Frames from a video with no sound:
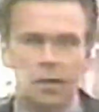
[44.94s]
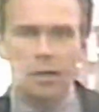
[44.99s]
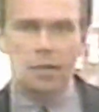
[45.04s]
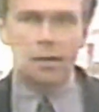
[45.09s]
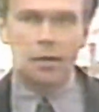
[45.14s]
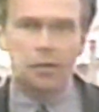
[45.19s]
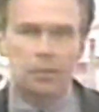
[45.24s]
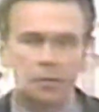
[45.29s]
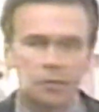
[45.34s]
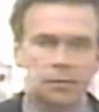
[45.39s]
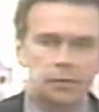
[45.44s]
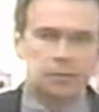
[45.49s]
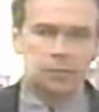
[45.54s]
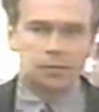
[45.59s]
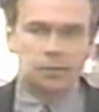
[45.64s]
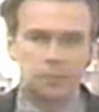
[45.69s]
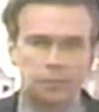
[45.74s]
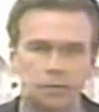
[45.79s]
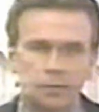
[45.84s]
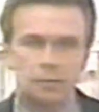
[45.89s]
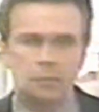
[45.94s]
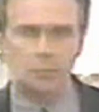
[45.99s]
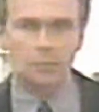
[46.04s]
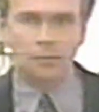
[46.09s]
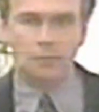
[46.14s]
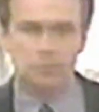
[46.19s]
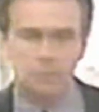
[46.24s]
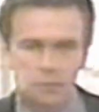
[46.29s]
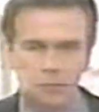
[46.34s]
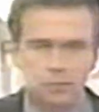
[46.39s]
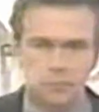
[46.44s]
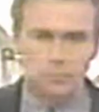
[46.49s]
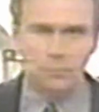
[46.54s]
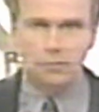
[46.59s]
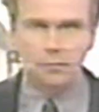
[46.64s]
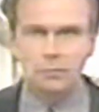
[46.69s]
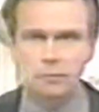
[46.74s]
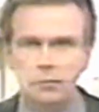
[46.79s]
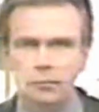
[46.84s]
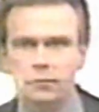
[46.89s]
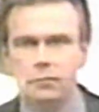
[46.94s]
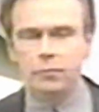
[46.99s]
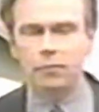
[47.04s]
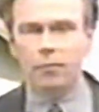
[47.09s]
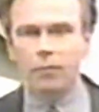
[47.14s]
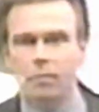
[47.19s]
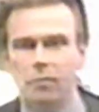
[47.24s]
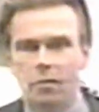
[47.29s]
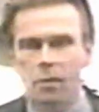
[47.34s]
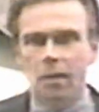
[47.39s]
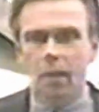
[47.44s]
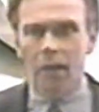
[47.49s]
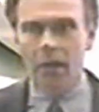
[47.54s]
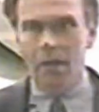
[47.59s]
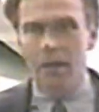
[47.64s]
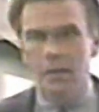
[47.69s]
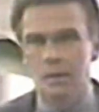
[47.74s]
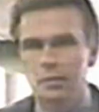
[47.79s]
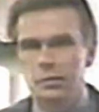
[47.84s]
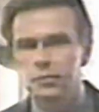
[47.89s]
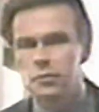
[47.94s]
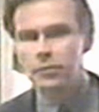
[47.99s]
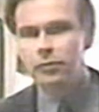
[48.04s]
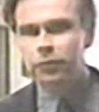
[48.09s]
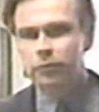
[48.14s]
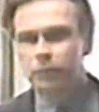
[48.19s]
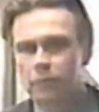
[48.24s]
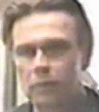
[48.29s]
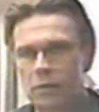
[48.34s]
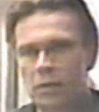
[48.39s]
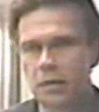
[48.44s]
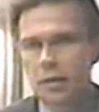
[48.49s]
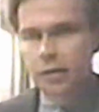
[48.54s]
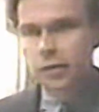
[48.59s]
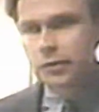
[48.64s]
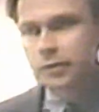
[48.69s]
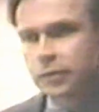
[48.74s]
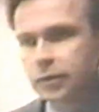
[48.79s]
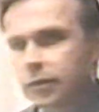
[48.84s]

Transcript: People Magazine senior editor Charles Learson, who's preparing a cover story on the couple,